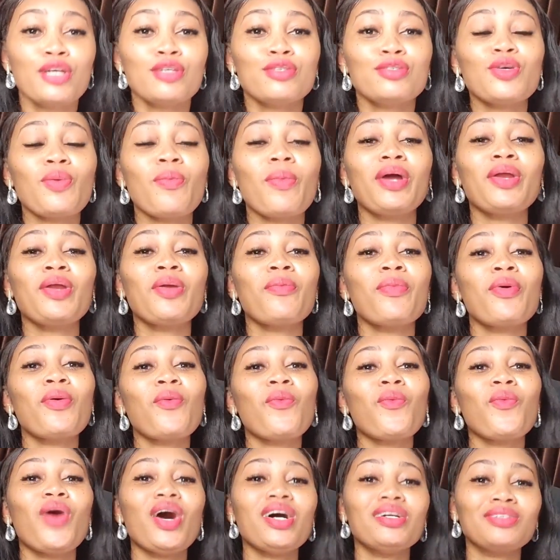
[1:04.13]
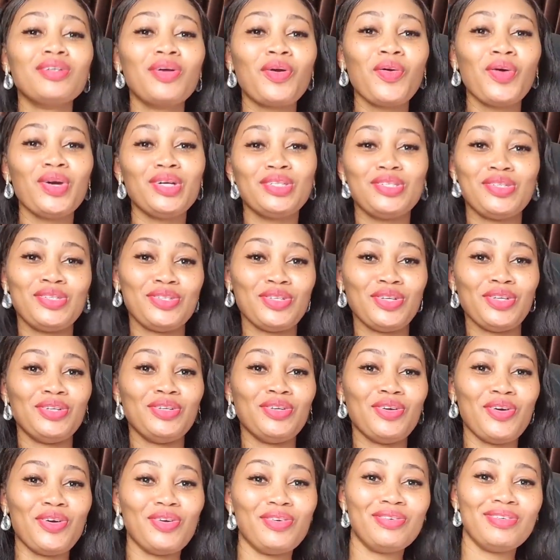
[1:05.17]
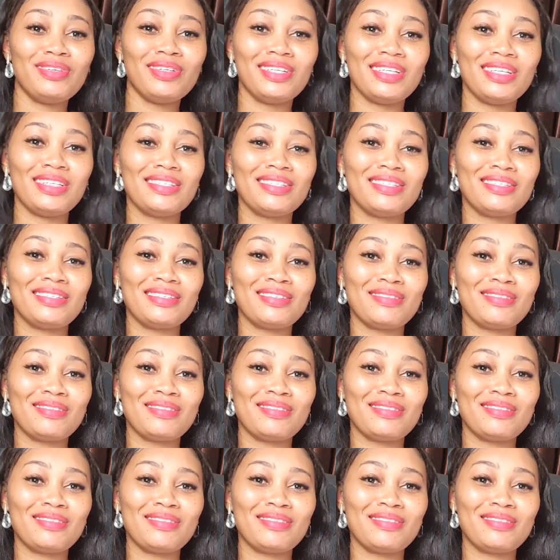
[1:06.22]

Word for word: So my #1 question on this